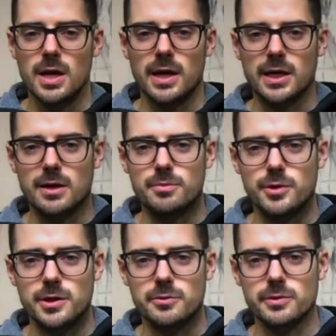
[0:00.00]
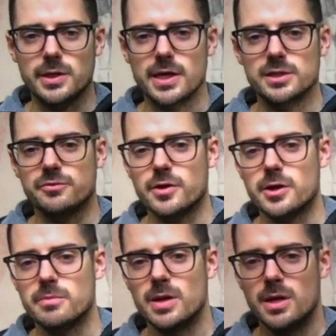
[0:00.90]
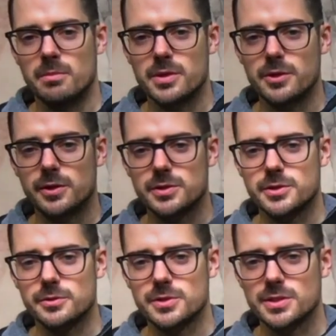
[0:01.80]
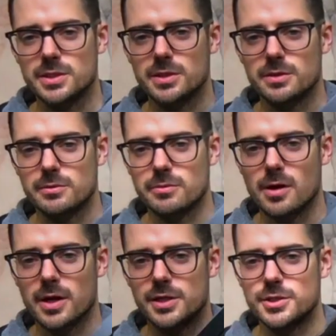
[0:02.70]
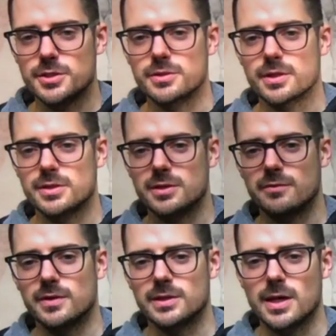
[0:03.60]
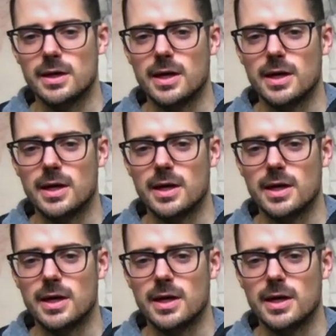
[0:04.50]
I kind of put it in a really nice frame, but then you can still see the raw edges and stuff like that.